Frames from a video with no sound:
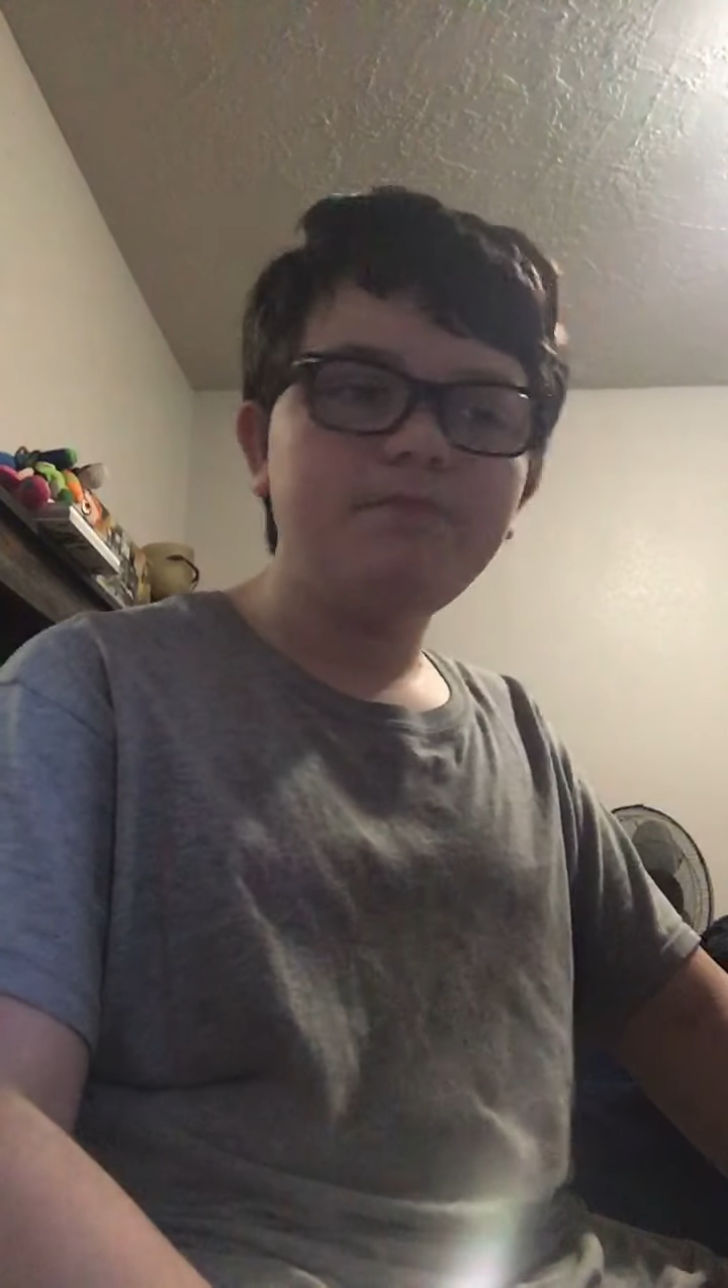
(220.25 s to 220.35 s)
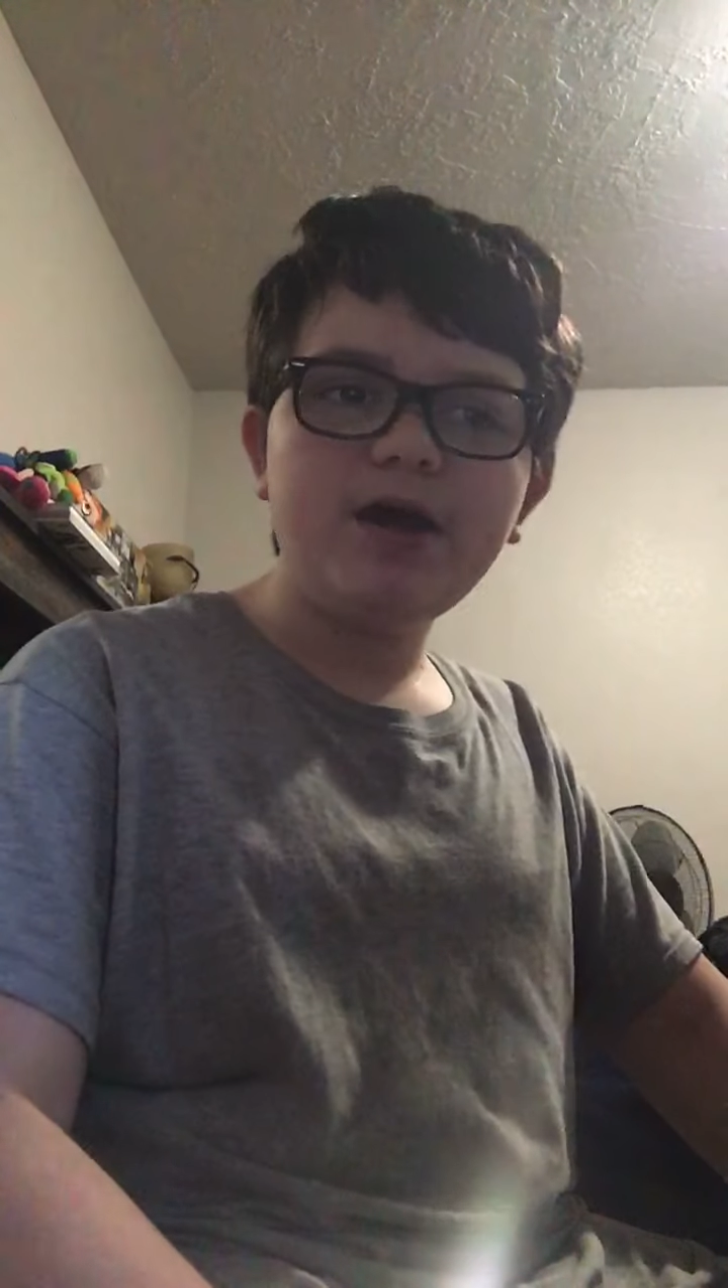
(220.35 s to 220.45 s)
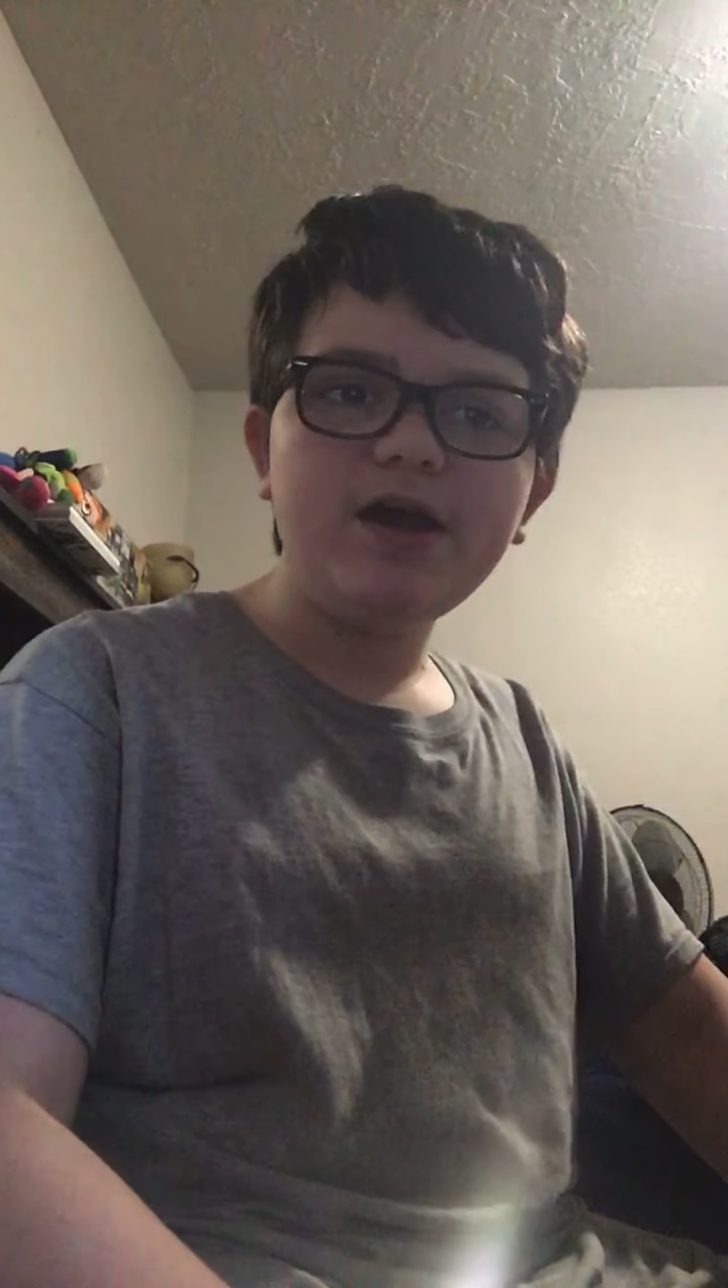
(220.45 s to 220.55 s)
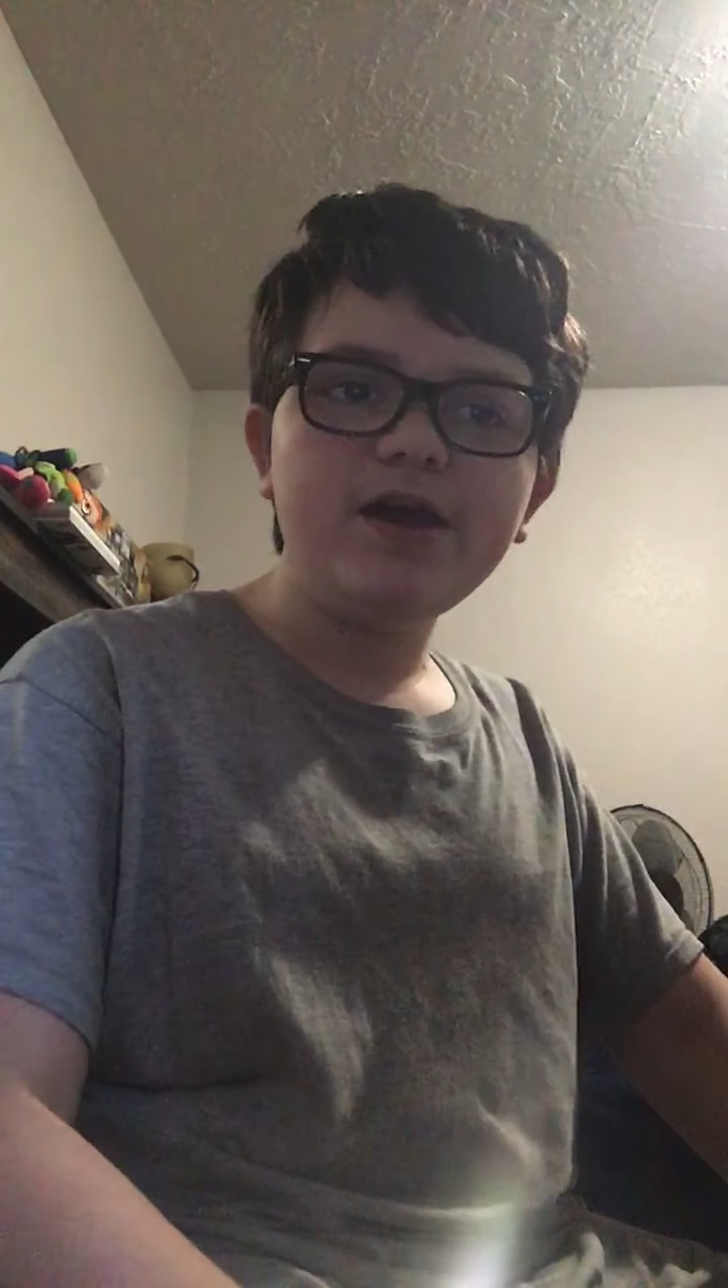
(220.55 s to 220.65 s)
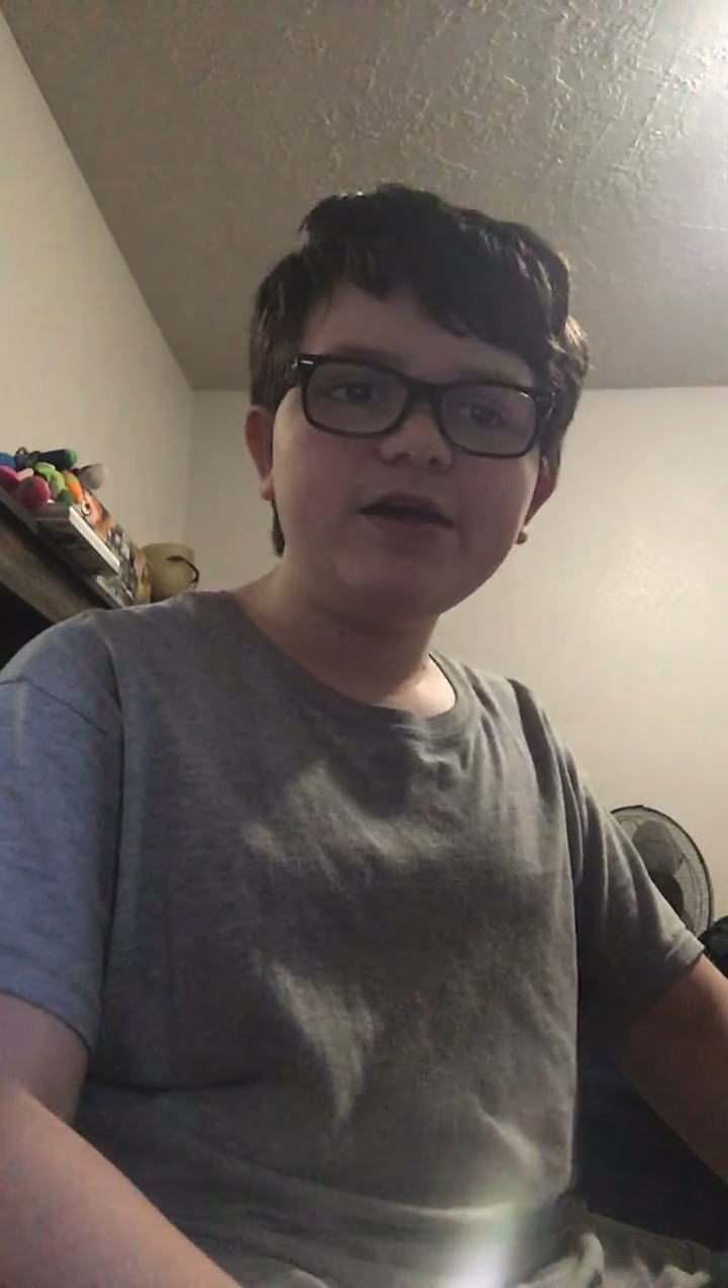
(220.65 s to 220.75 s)

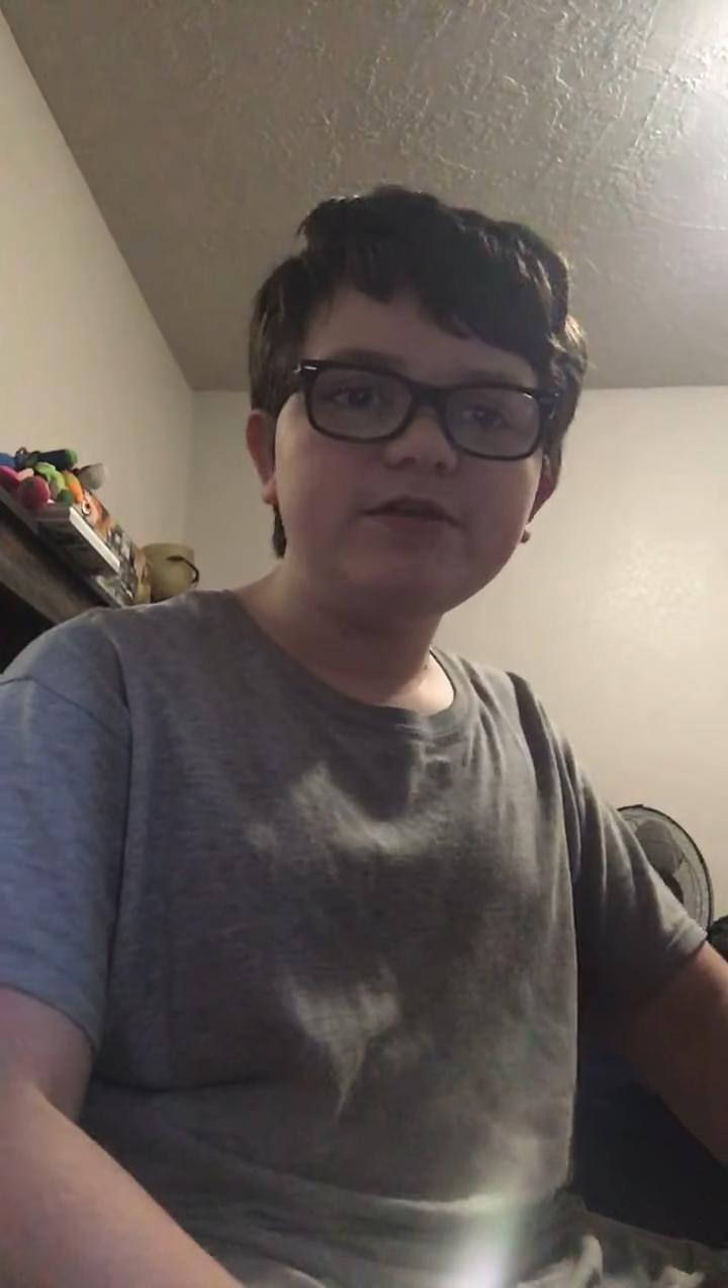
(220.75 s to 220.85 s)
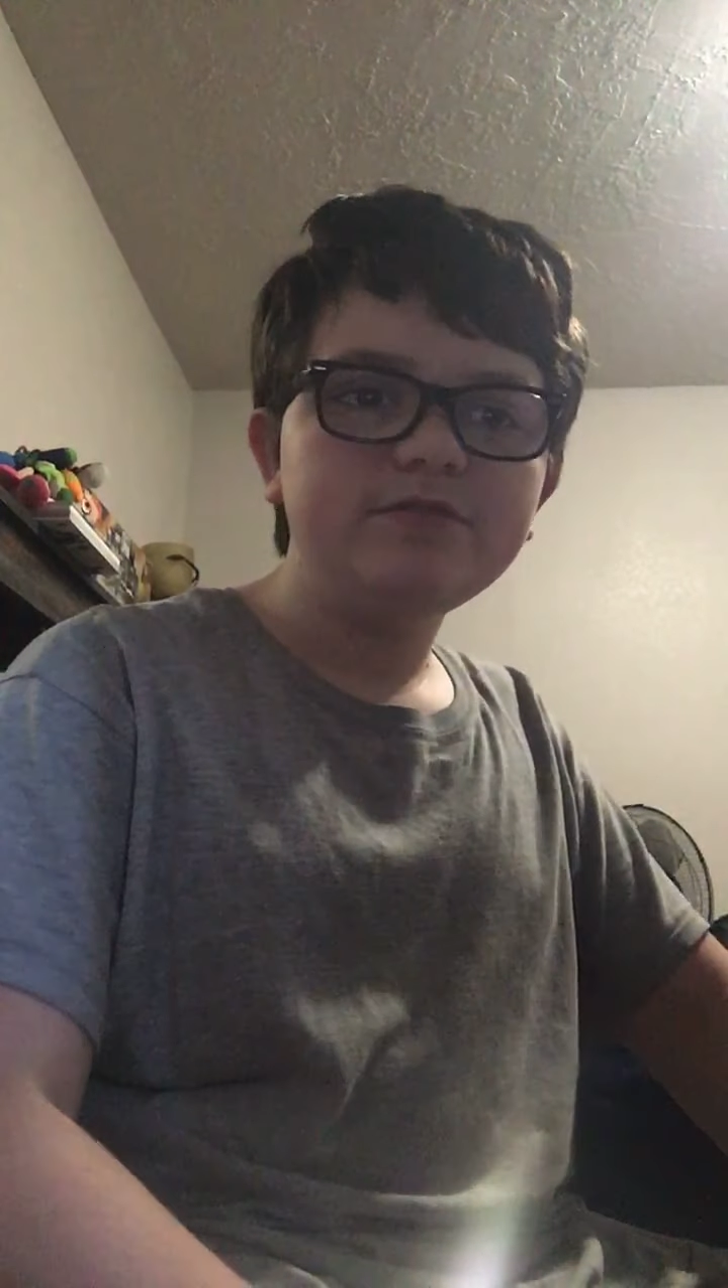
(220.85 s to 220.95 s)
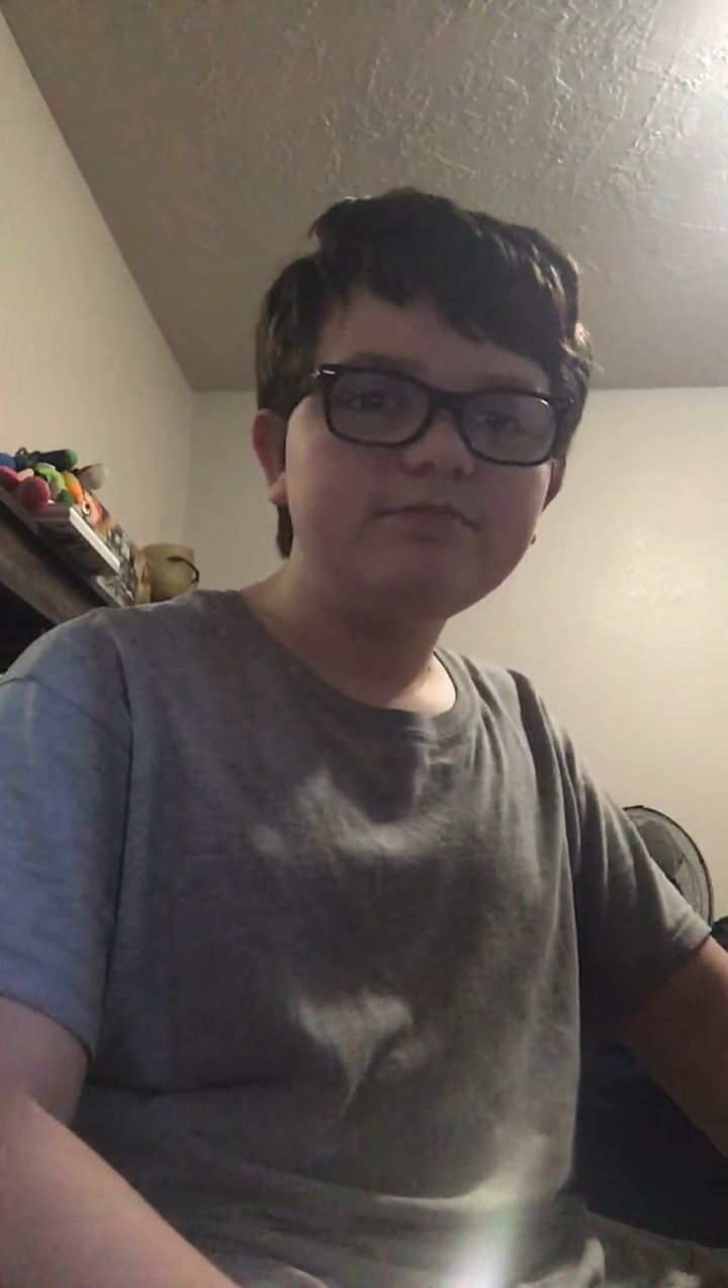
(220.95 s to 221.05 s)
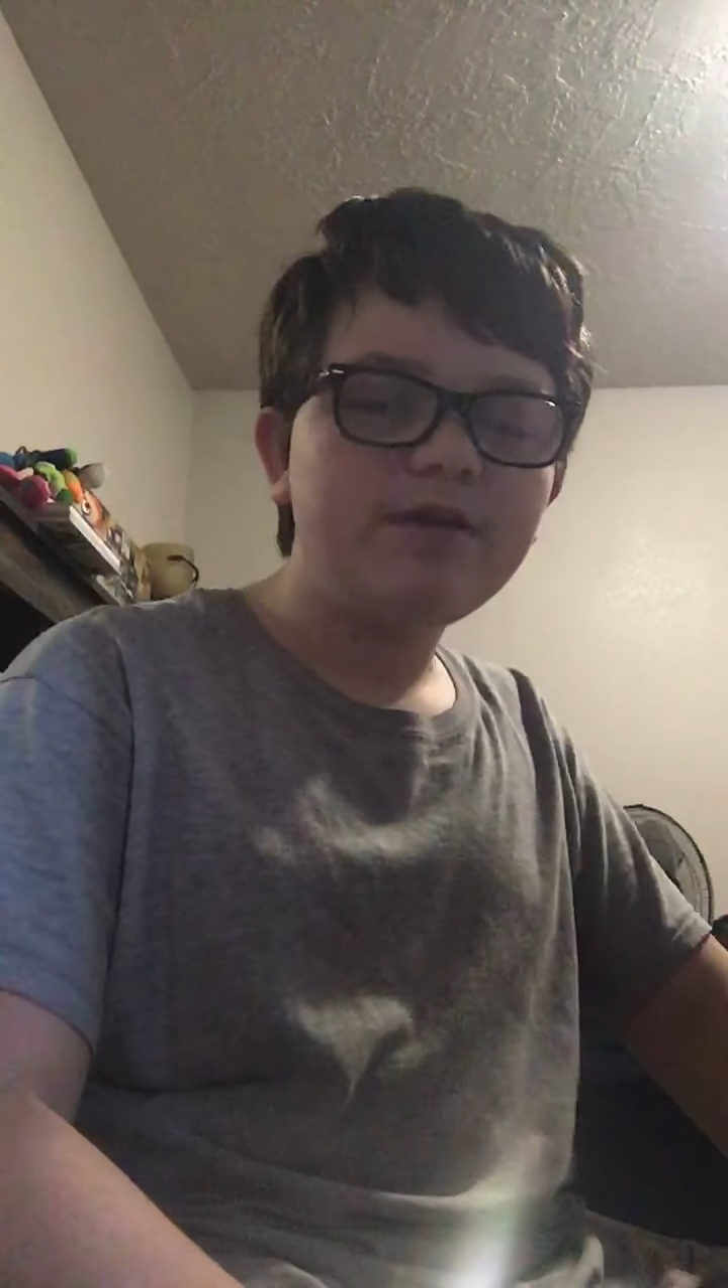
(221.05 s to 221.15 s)
buy